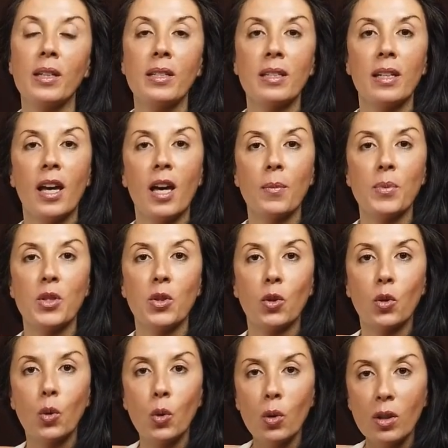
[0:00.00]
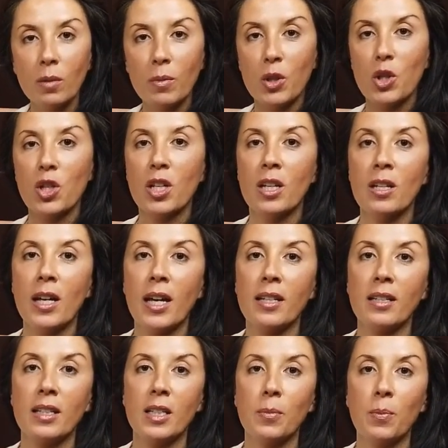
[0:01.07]
because it helps to cool the machine
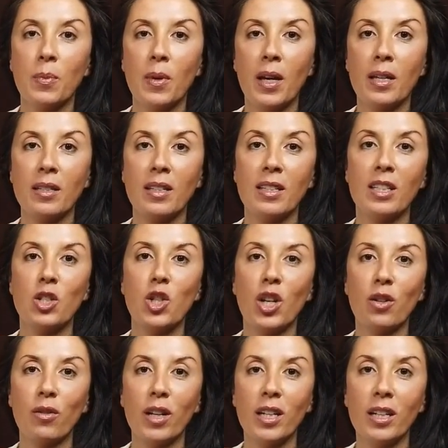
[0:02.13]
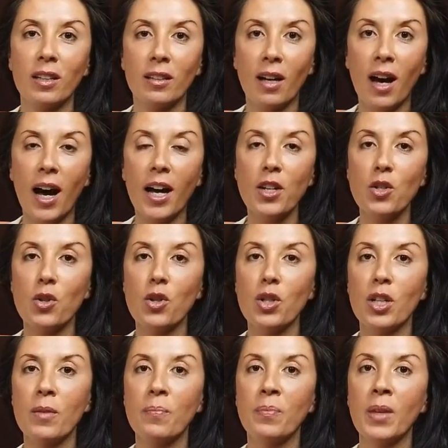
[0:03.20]
as it's generating the
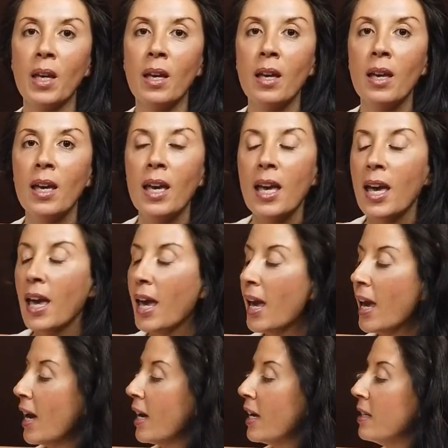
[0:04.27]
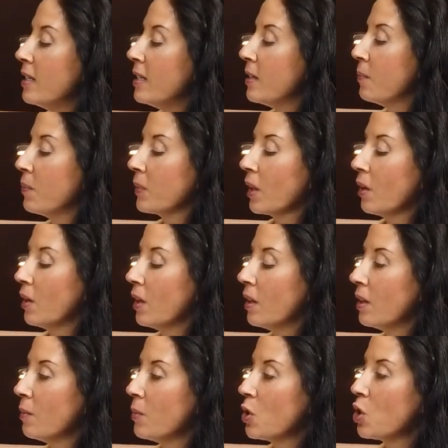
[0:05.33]
hydrogen. And
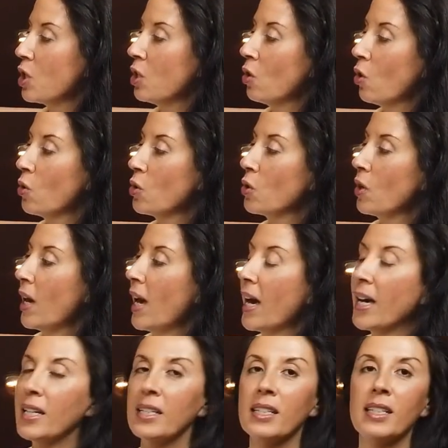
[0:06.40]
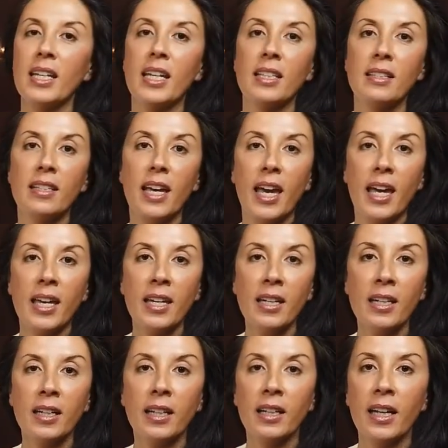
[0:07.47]
the machine also has a
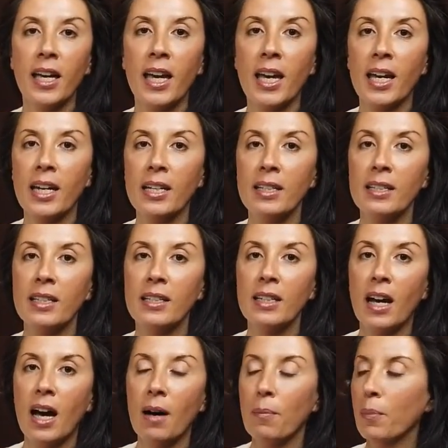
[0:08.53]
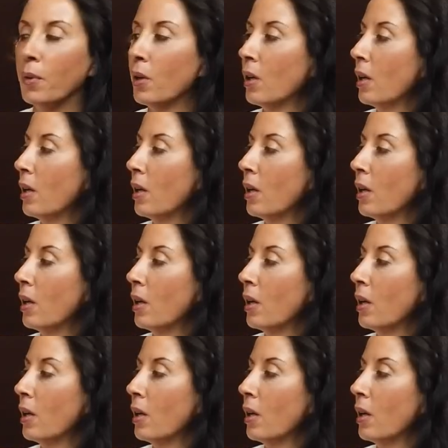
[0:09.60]
tank, and the top